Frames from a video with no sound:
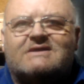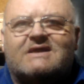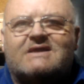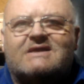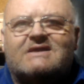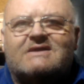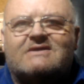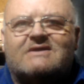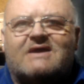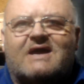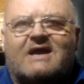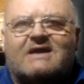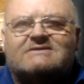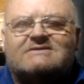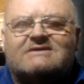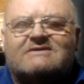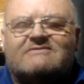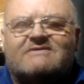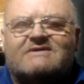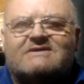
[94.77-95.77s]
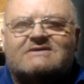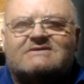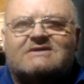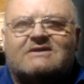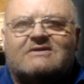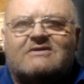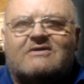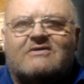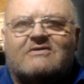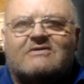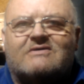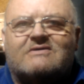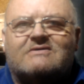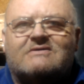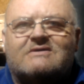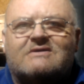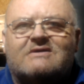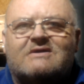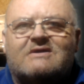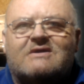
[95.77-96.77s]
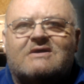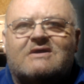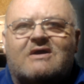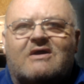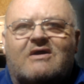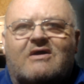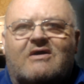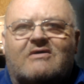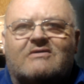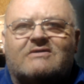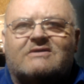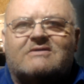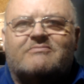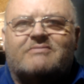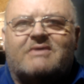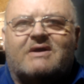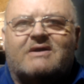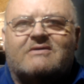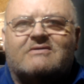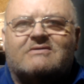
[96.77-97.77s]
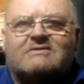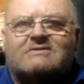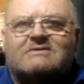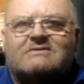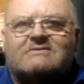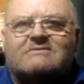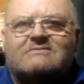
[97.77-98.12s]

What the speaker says: key that actually fits the lock on the boat,